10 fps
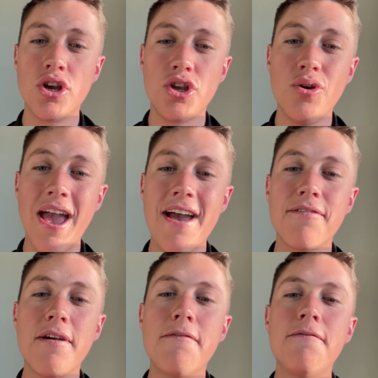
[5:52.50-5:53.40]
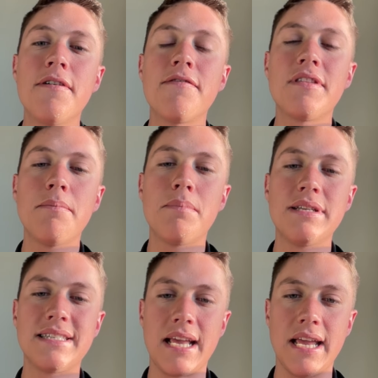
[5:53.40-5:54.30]
you have a
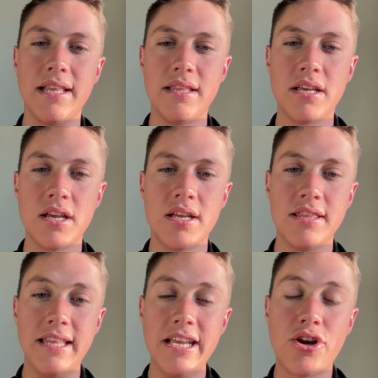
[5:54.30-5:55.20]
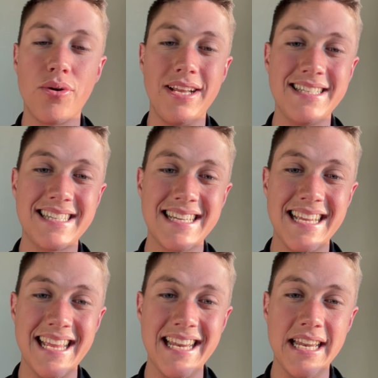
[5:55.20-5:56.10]
50% decrease
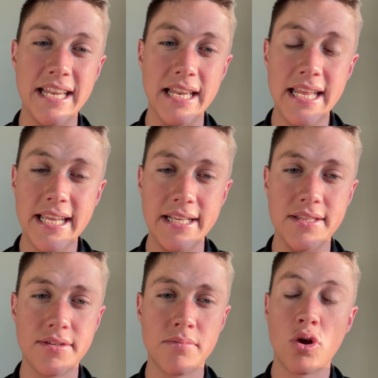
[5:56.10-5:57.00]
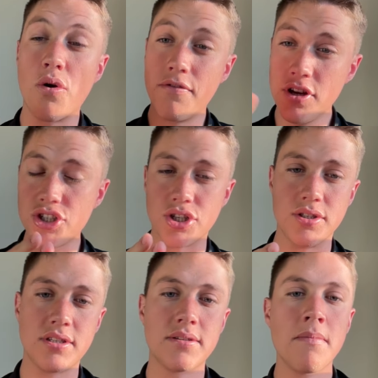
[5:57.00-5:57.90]
in lead
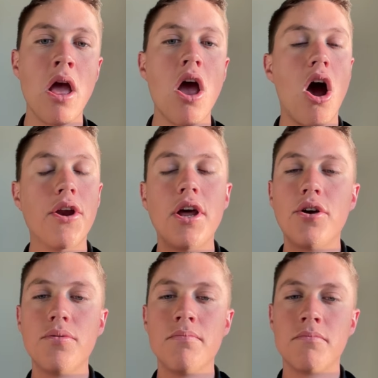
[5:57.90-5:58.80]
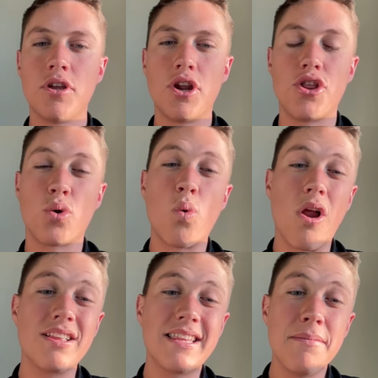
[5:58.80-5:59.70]
conversions. I know, the
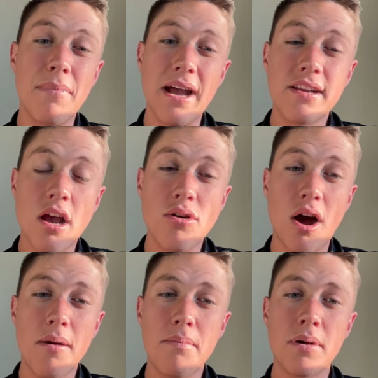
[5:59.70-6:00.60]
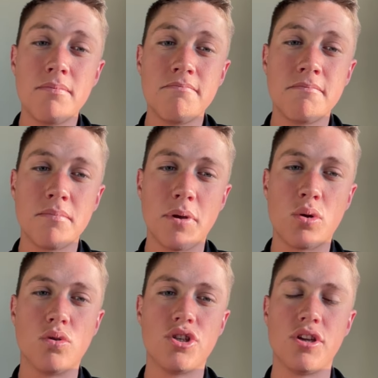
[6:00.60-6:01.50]
quality may go up
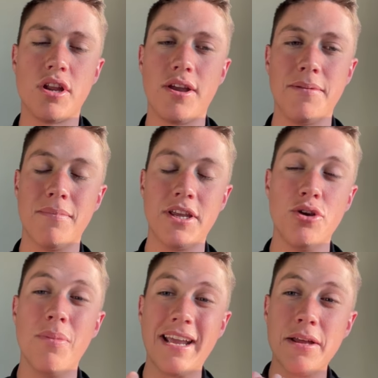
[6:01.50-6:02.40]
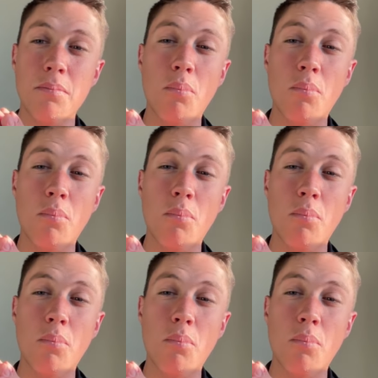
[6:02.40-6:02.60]
because, you make it